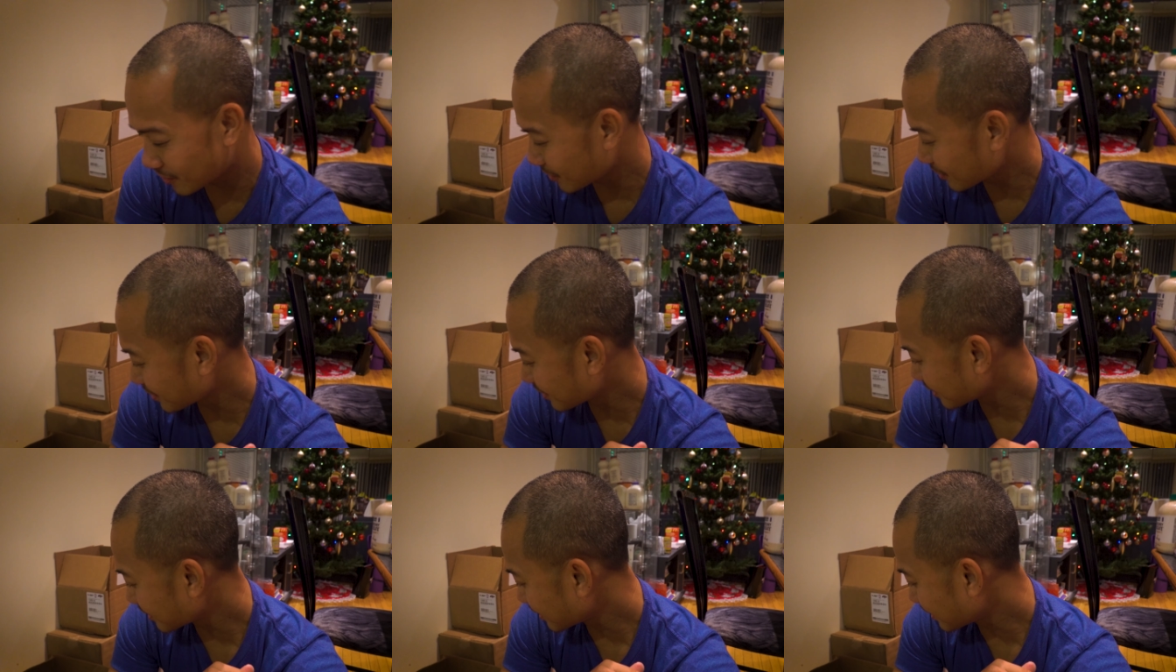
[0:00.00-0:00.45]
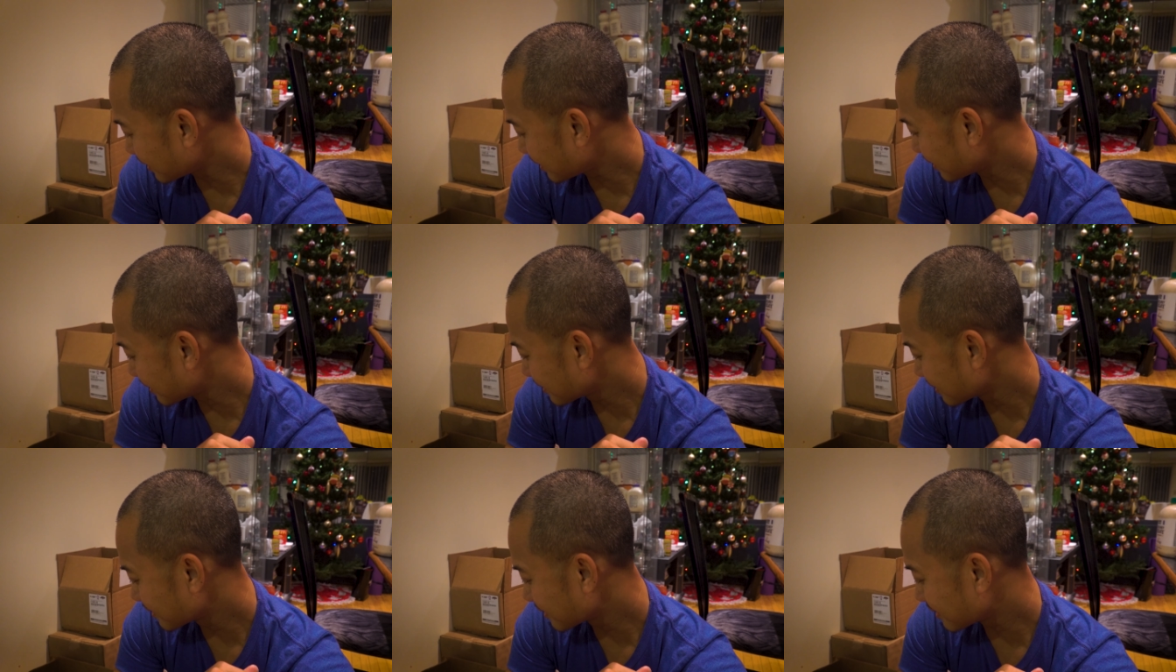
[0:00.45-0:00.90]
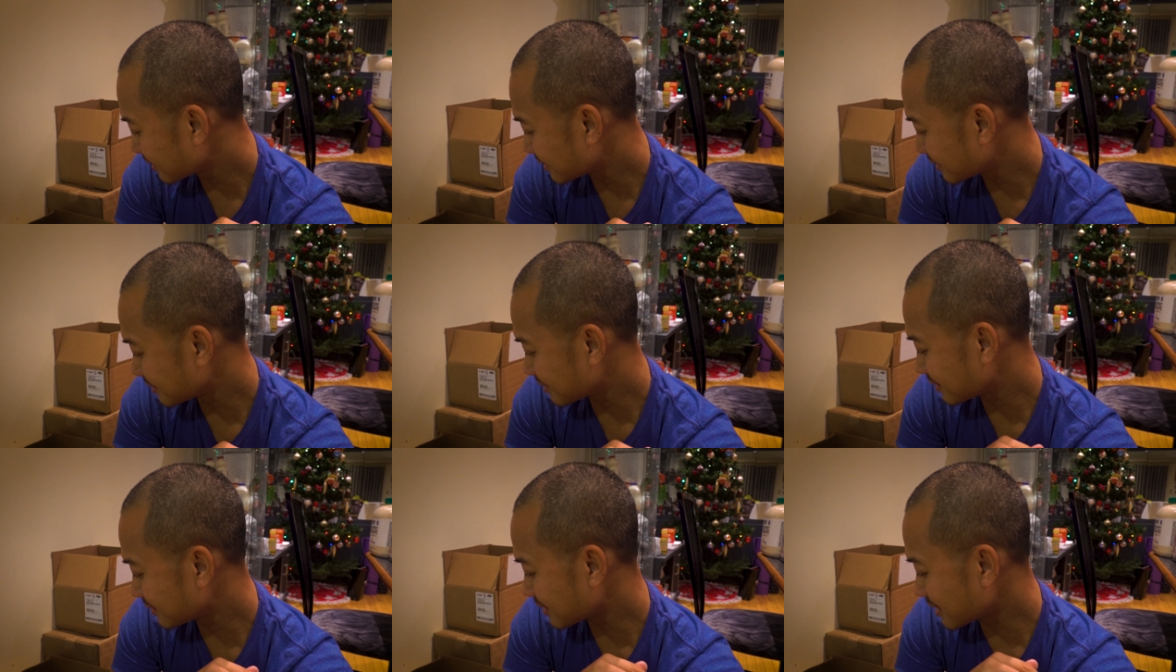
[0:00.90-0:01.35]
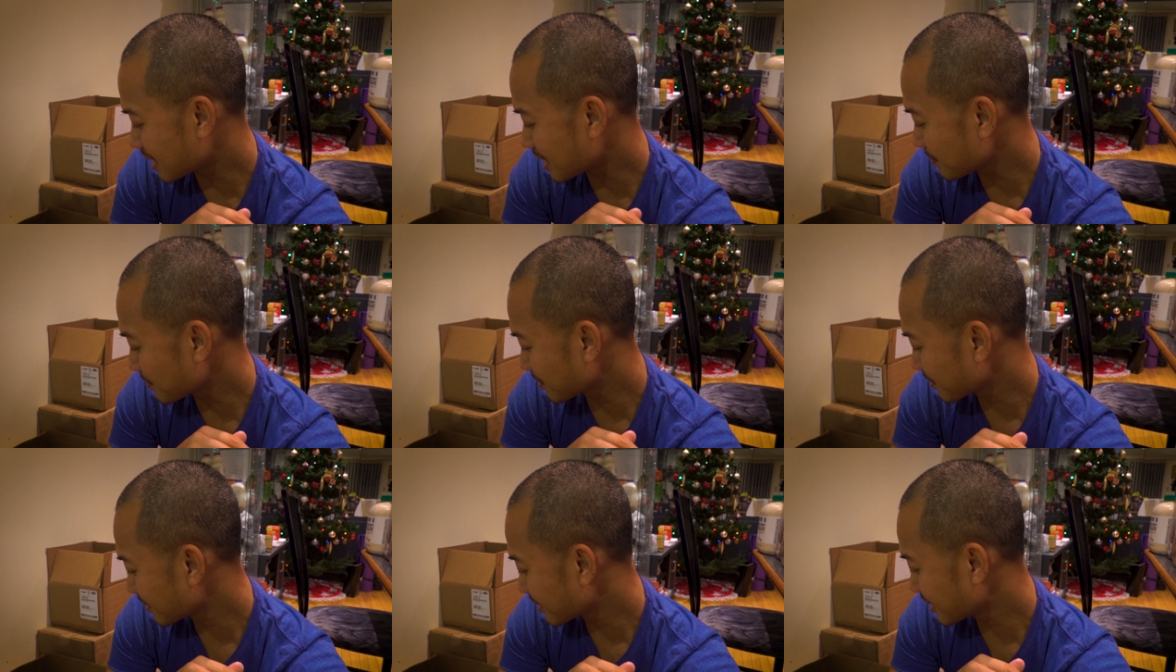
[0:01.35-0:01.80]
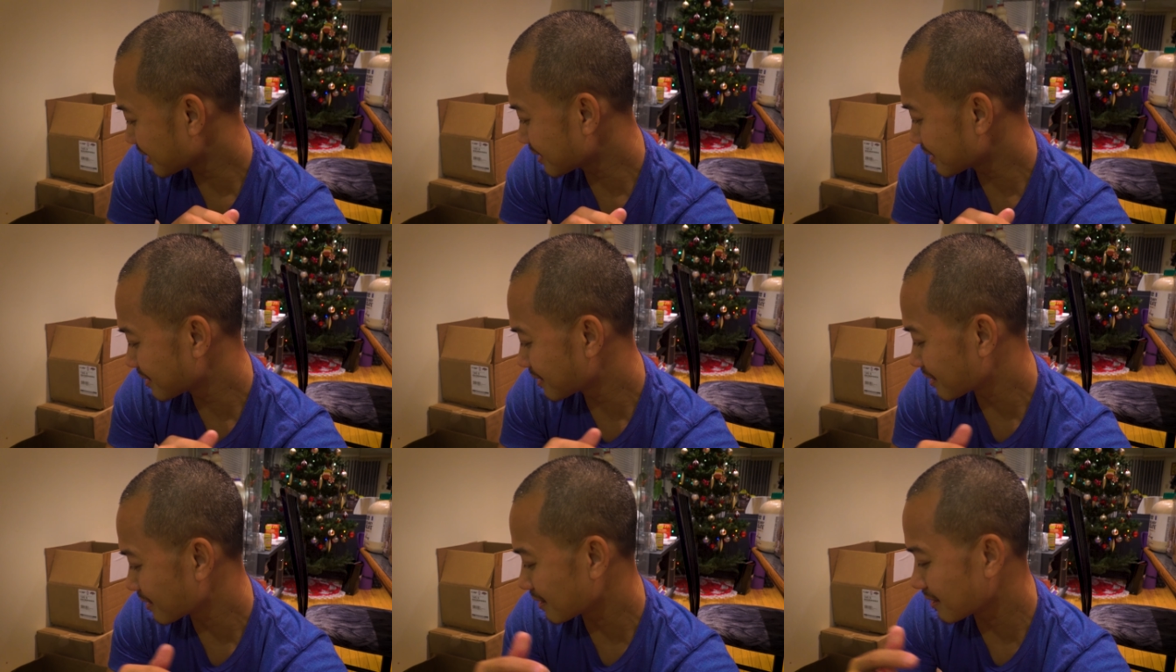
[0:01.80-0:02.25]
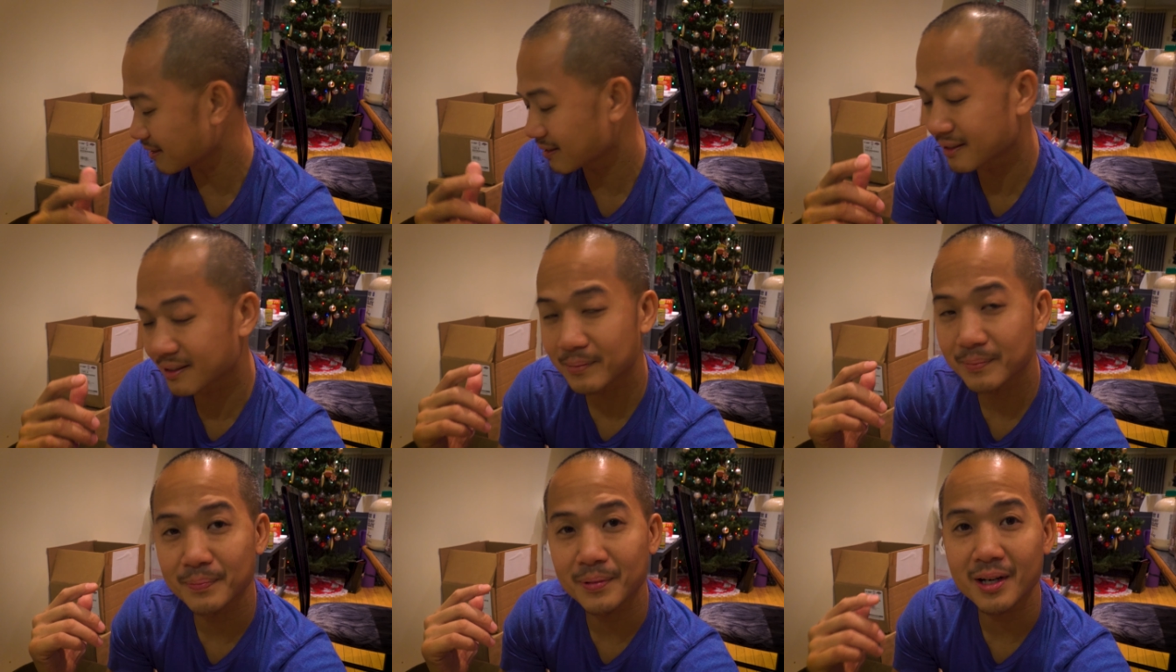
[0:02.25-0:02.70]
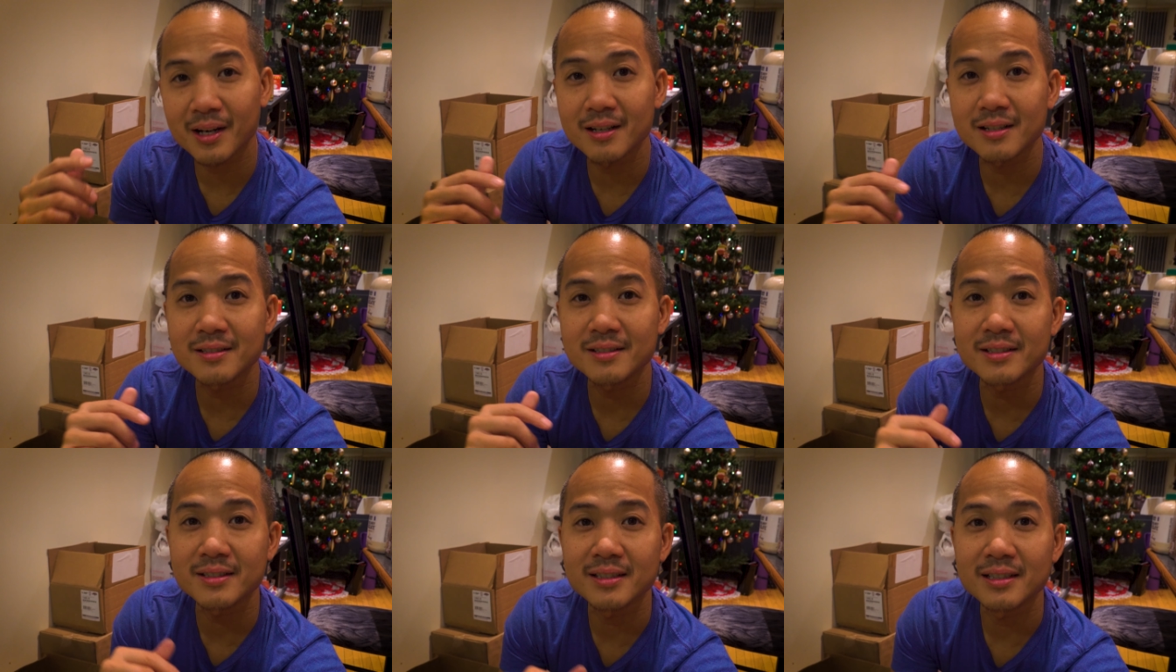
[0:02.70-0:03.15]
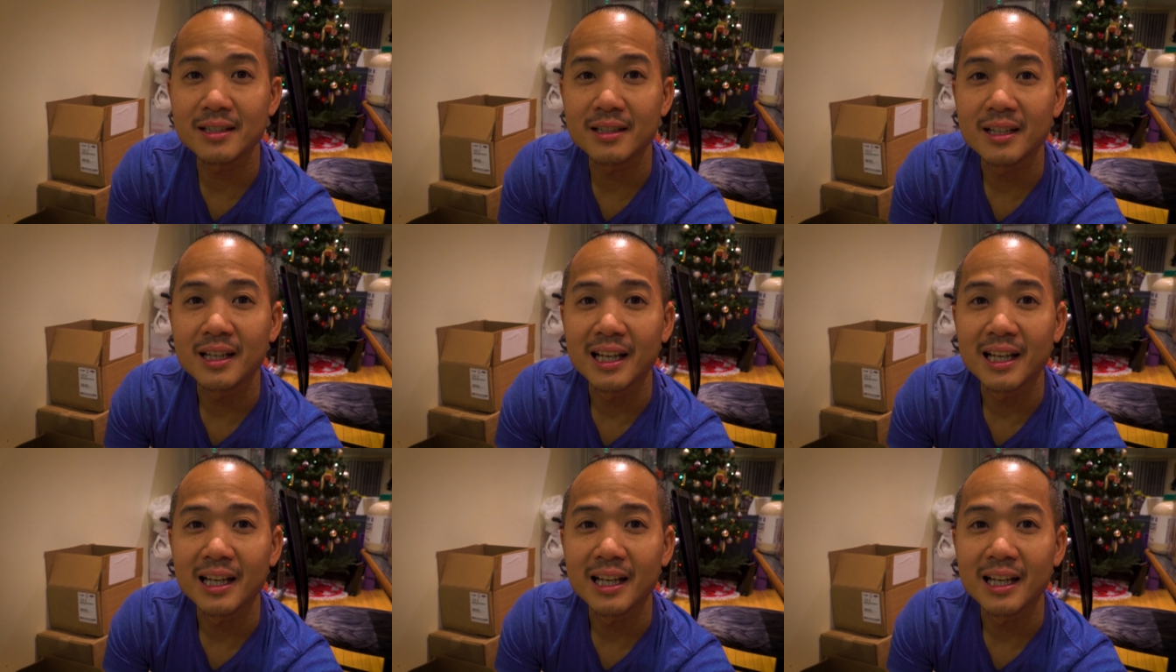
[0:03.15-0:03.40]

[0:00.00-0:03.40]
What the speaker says: the upgrades, the parts.